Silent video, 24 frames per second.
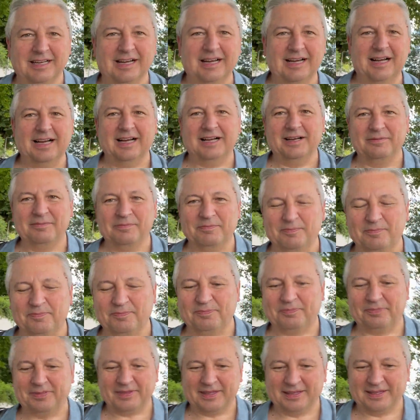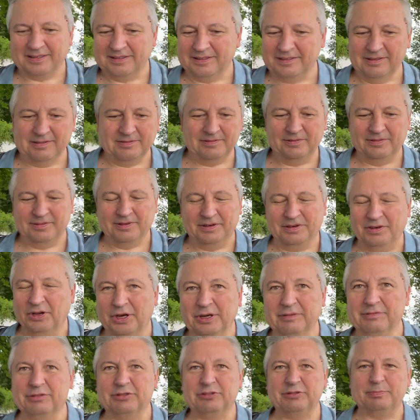None
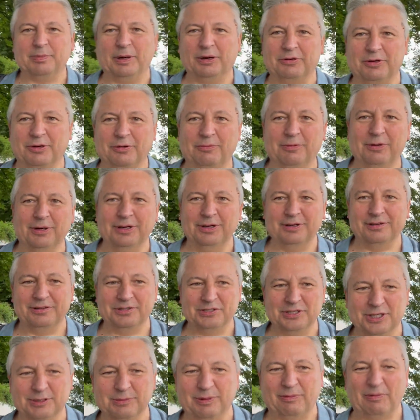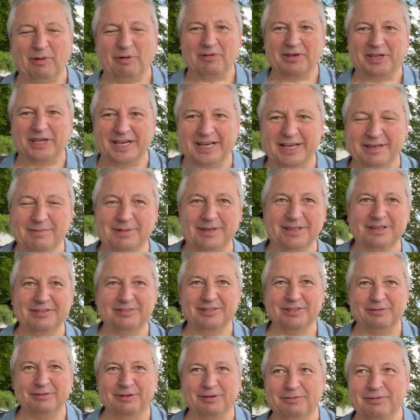of us spoke a word of German when we came here,
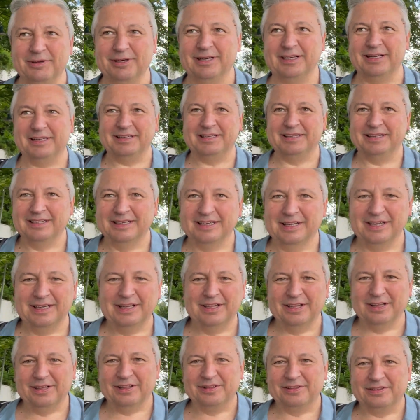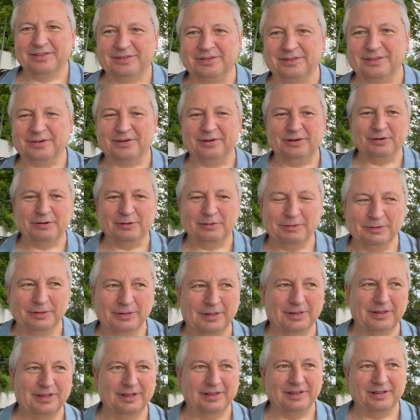so we really threw
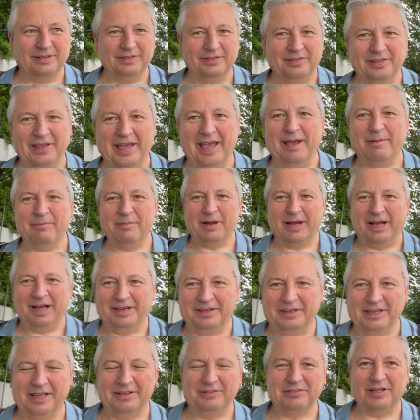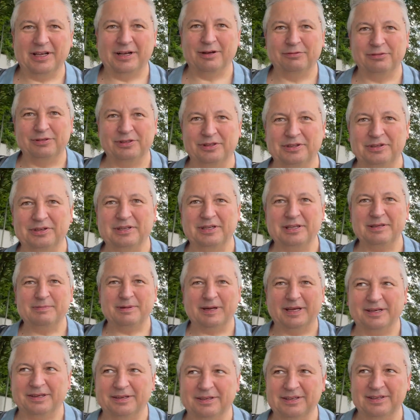them and ourselves in the deep
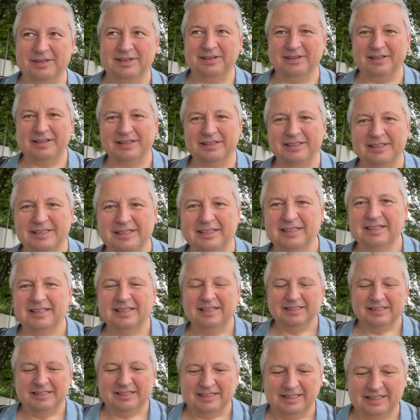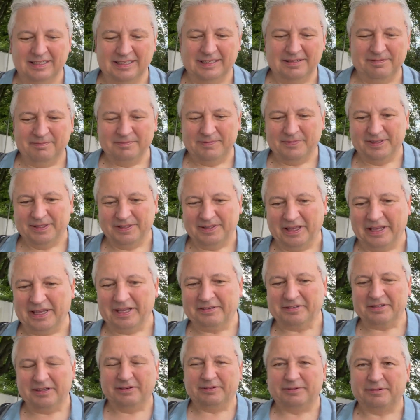end, and they had
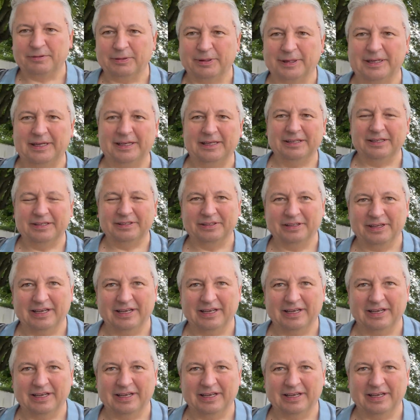to quickly learn the